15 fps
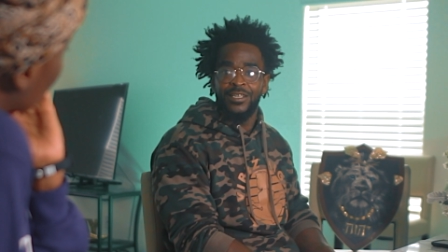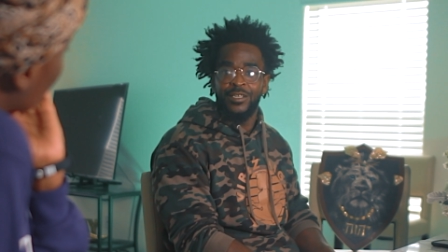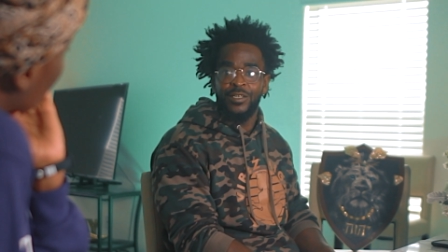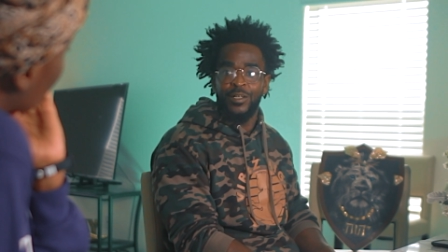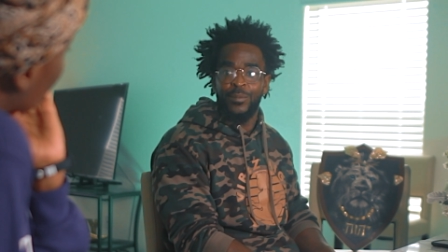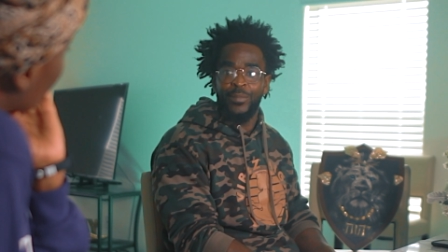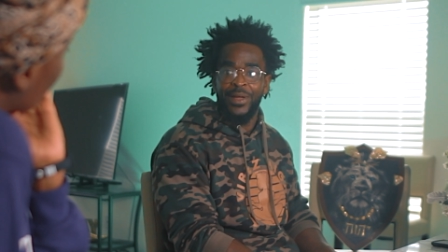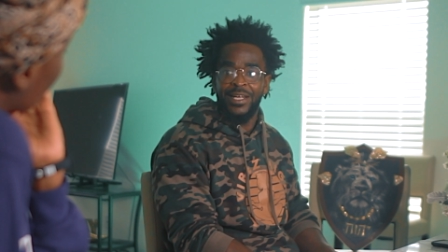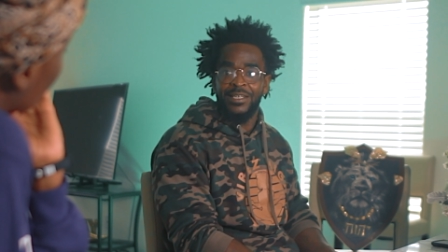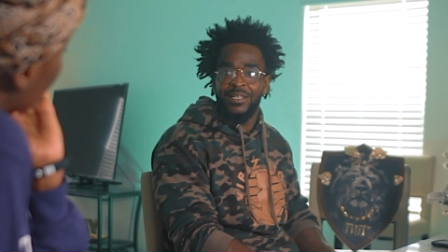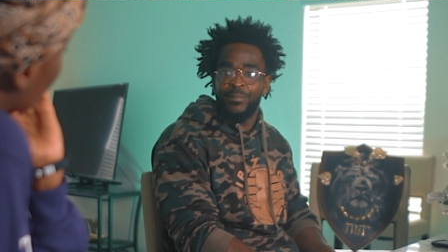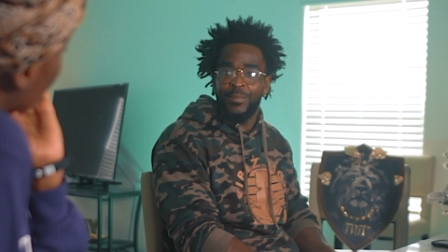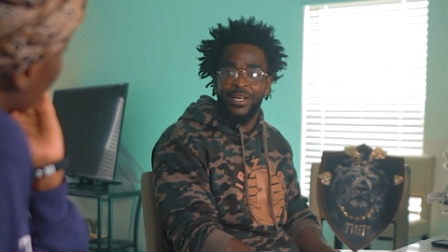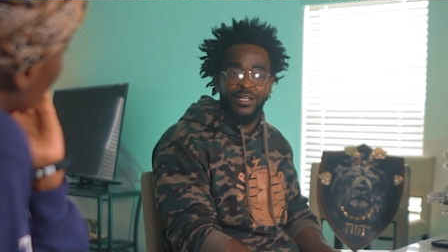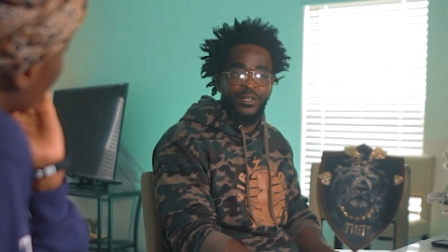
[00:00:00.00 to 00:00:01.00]
to, to make
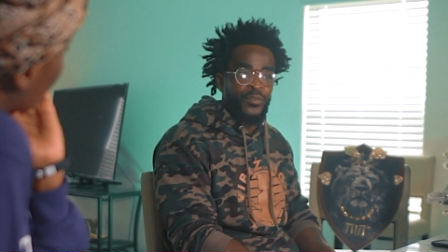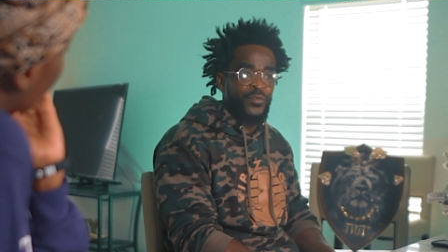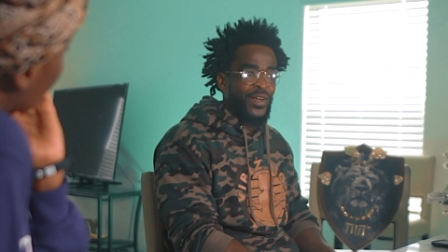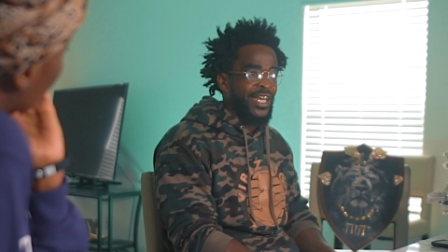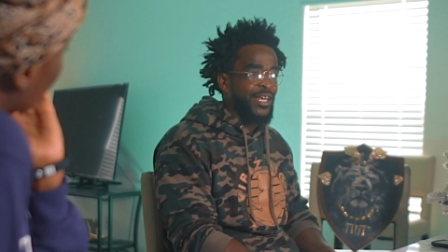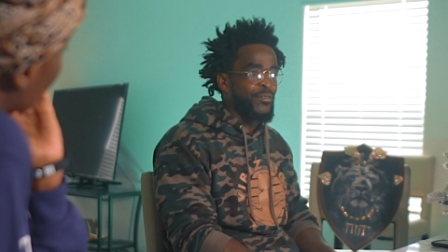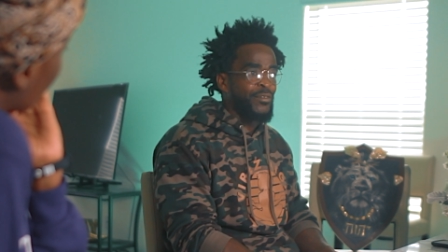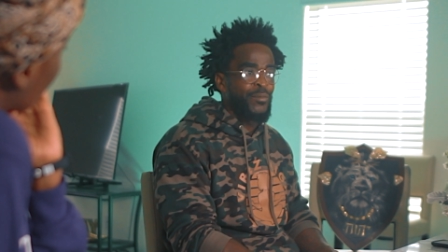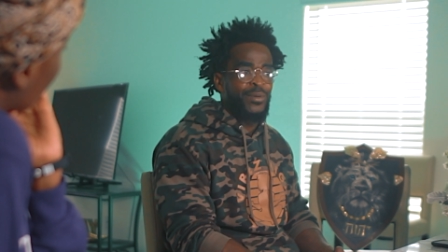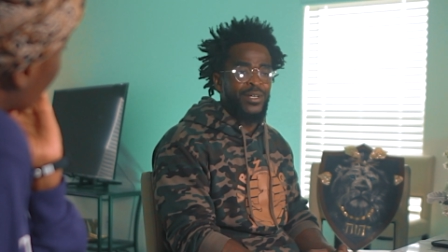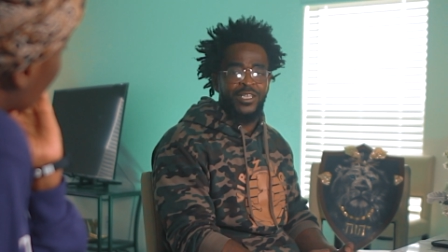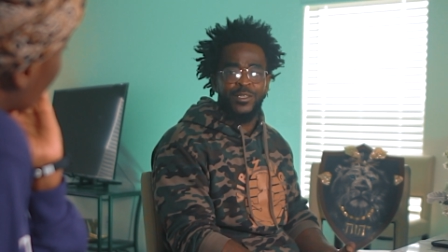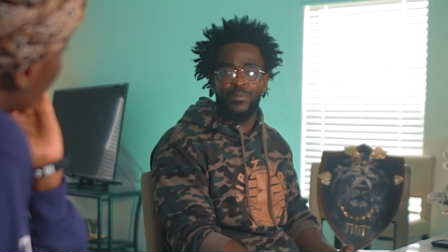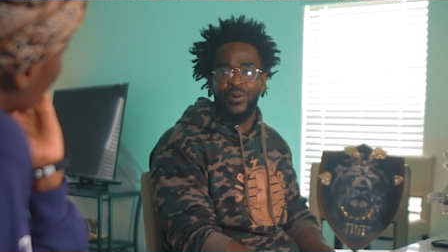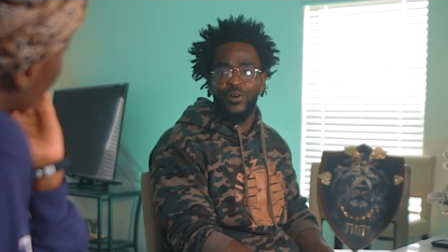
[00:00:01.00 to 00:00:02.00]
to make a fake, even if it be
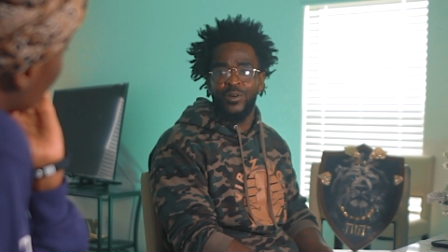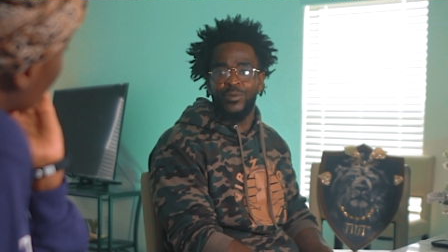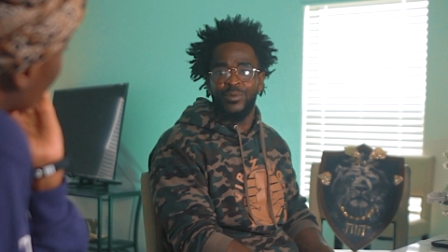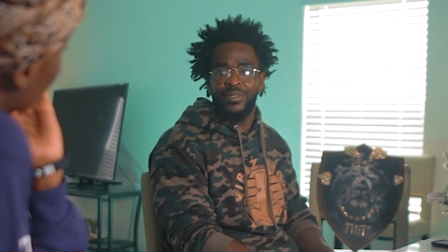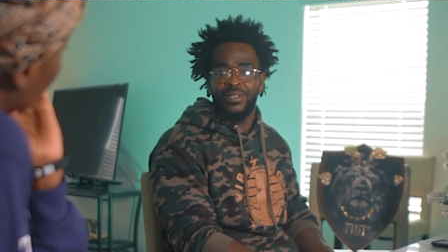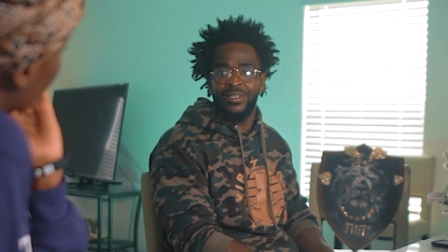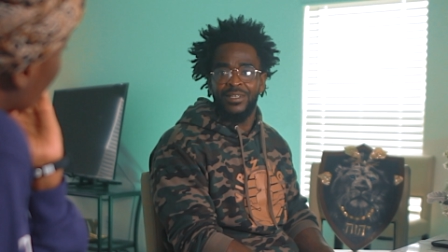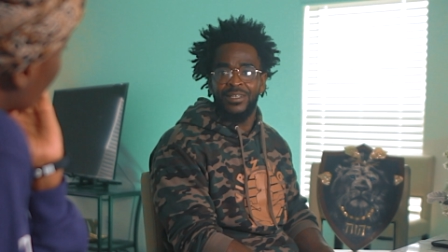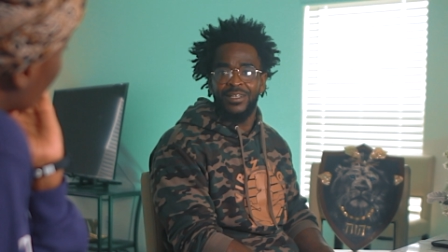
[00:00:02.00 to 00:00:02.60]
a small one.